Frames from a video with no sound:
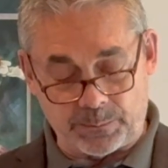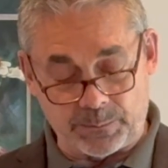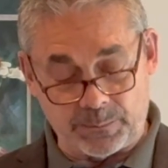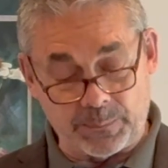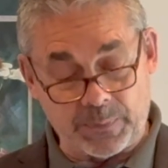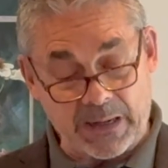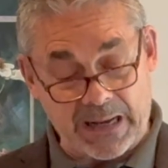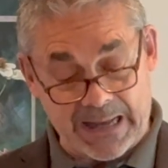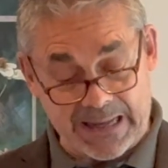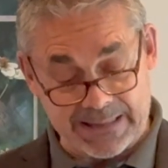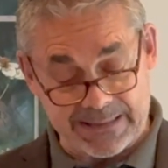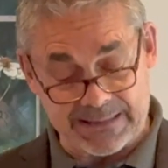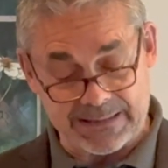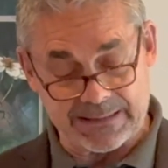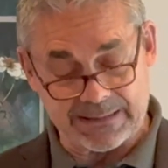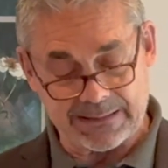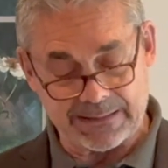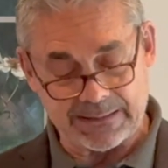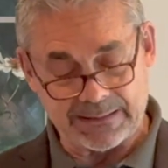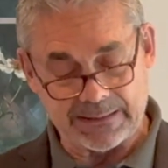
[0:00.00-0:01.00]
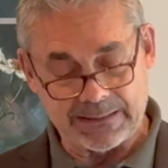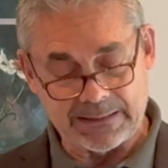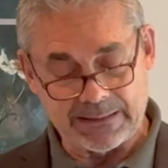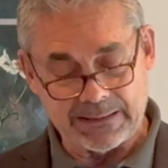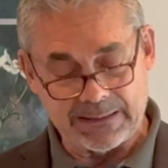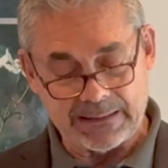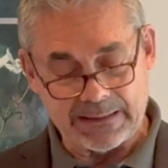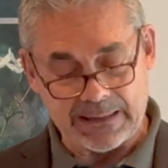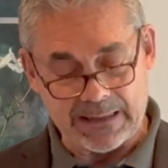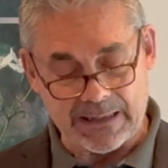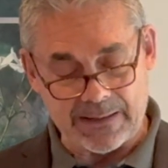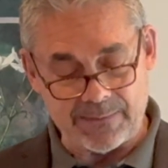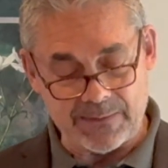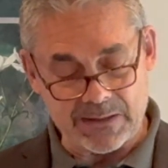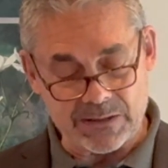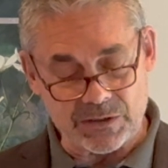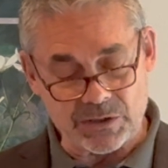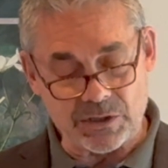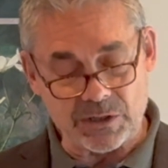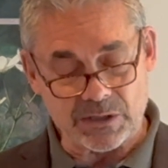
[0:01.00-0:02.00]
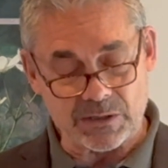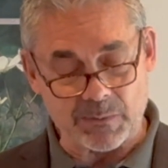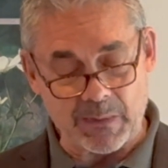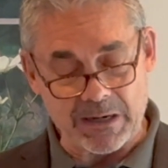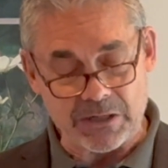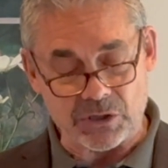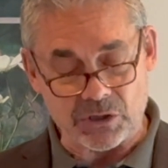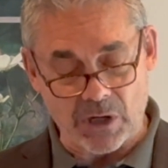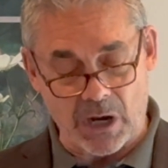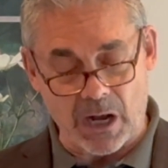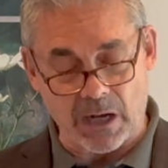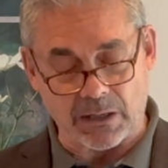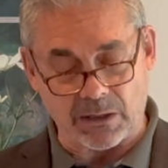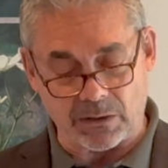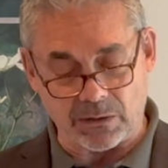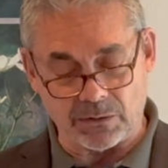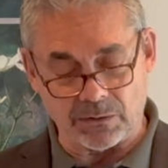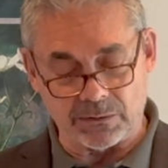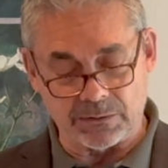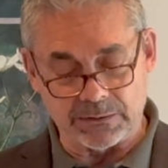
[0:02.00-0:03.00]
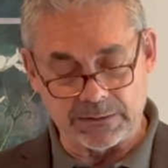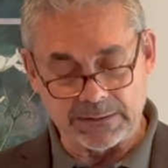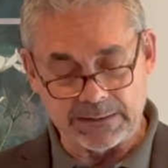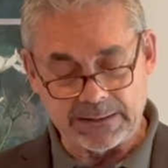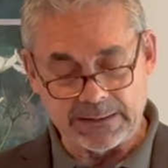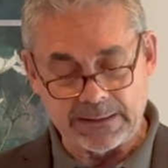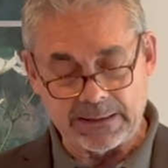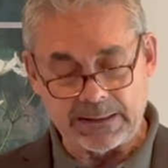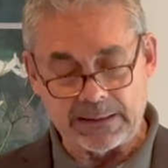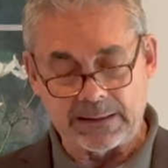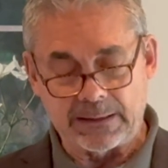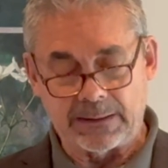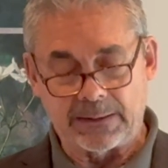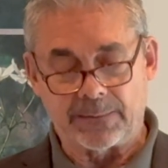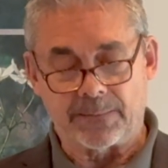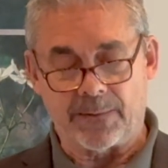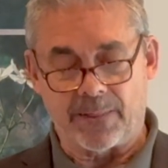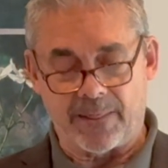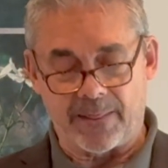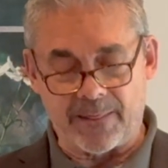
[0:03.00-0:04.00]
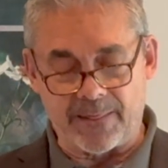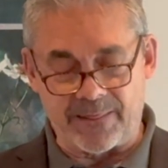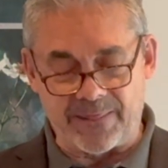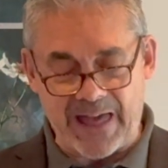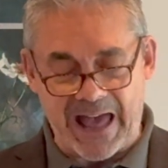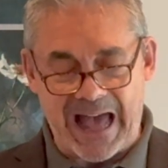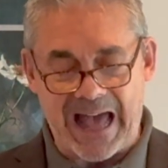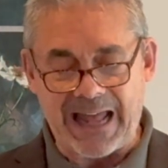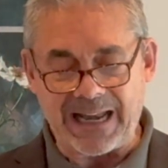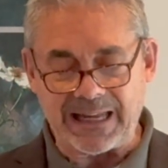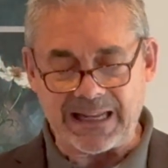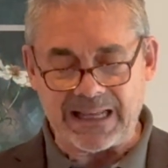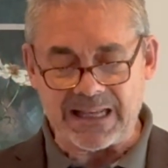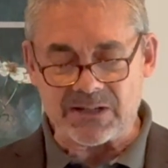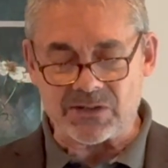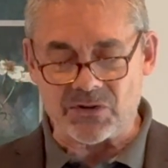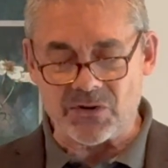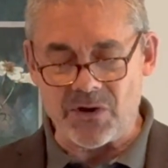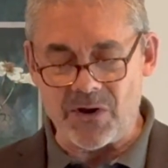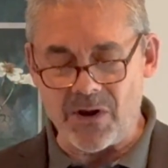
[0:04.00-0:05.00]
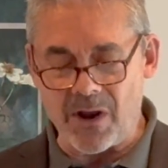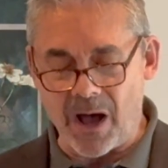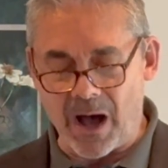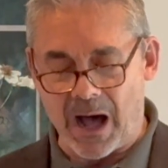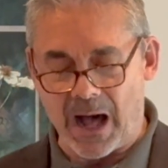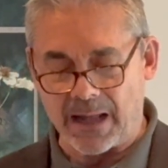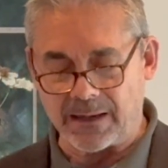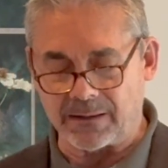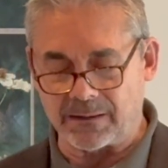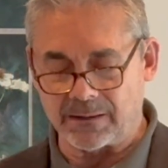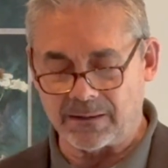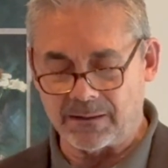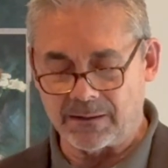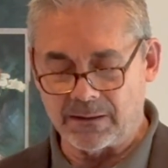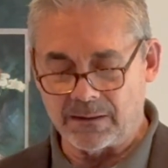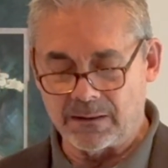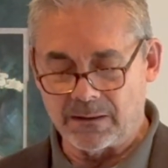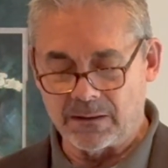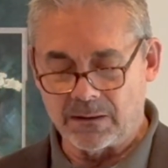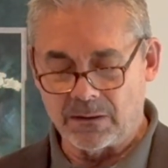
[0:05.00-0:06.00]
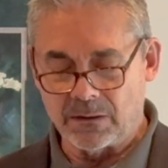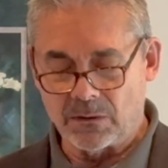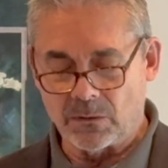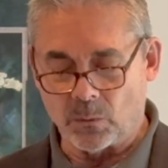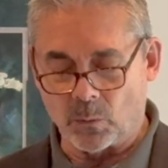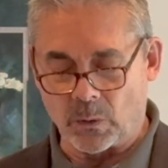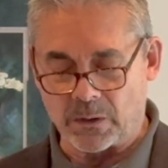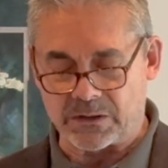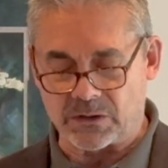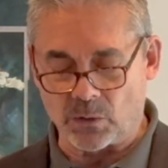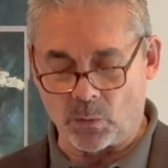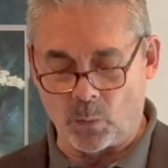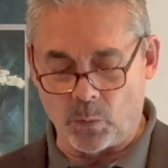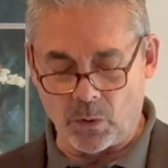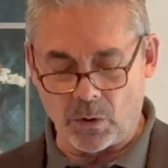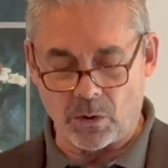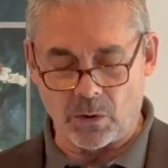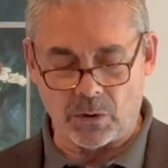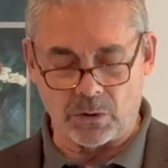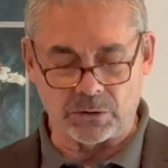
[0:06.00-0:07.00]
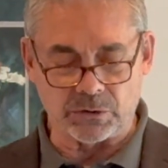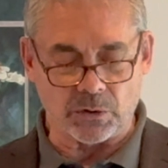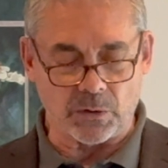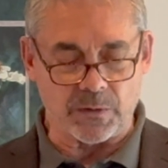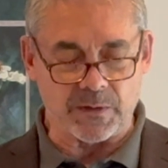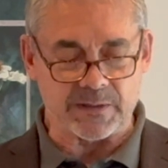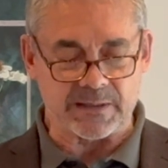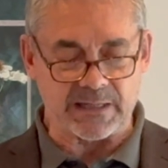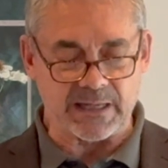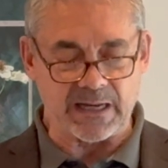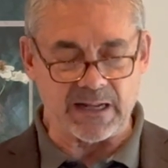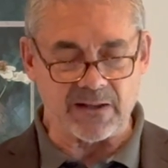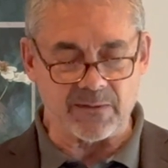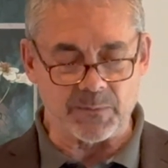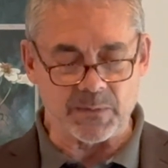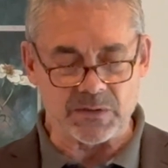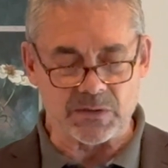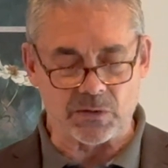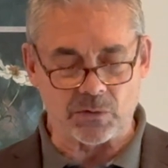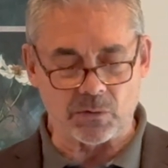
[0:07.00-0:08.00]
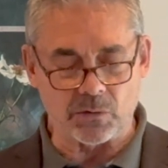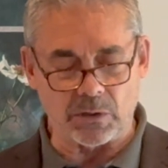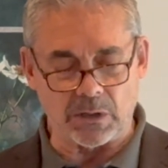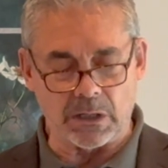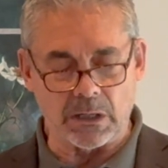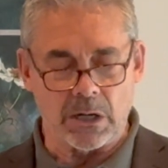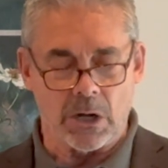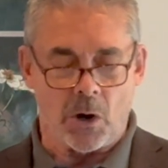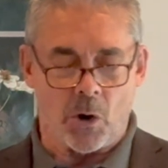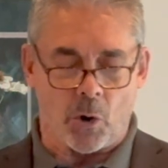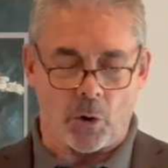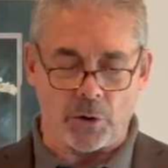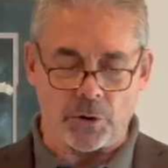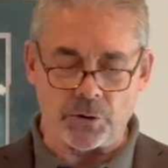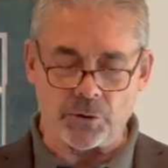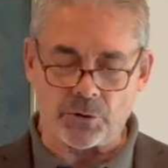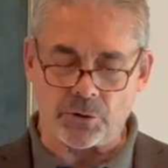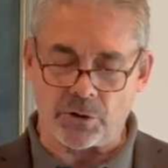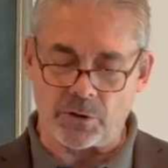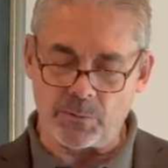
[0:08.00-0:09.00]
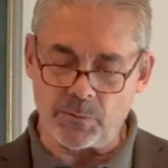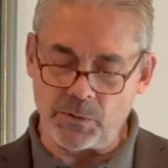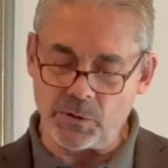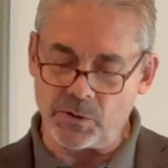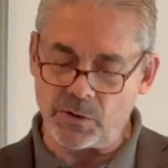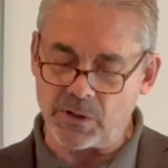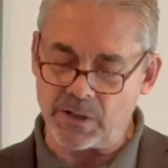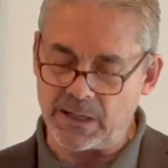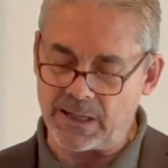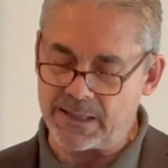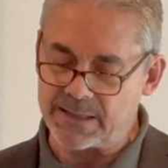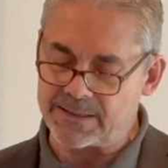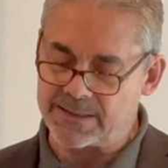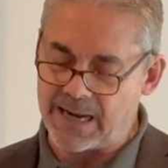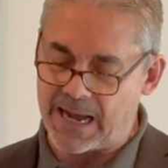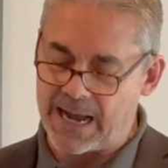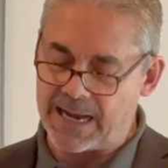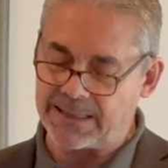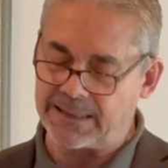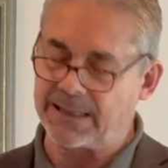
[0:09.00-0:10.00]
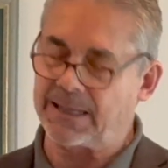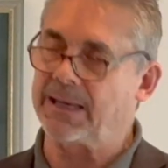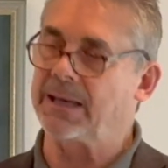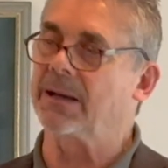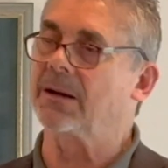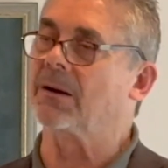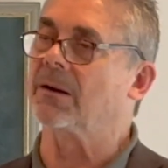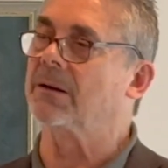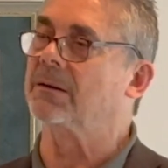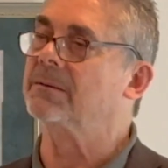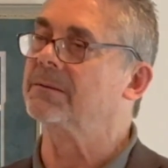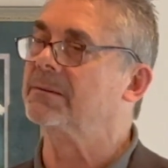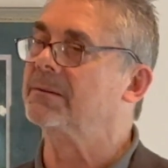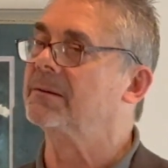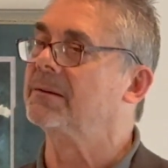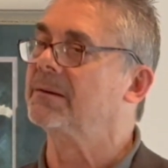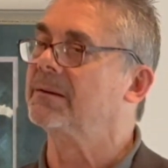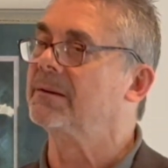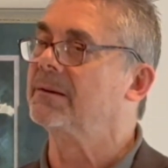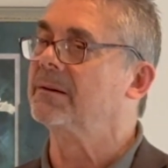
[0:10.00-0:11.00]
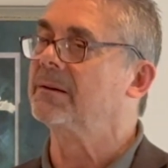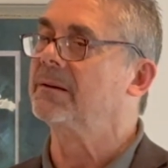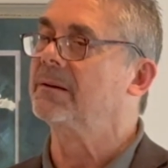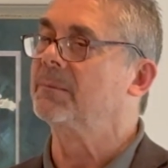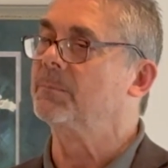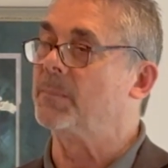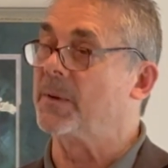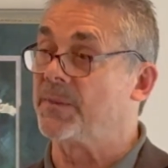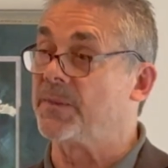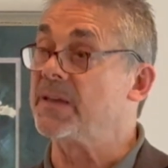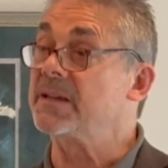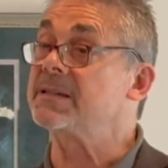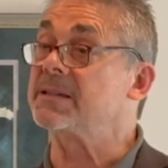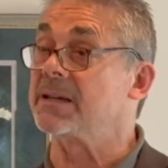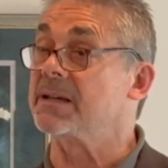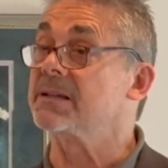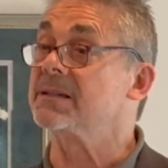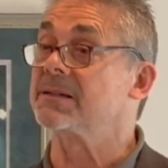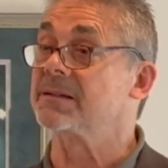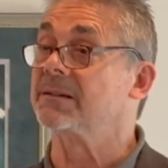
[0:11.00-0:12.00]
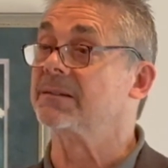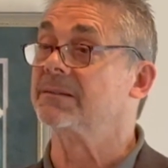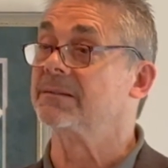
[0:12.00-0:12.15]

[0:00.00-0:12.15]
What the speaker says: But, and this just might shock you, that is not what the world or the city of Missoula or your community is dying to hear. But this is.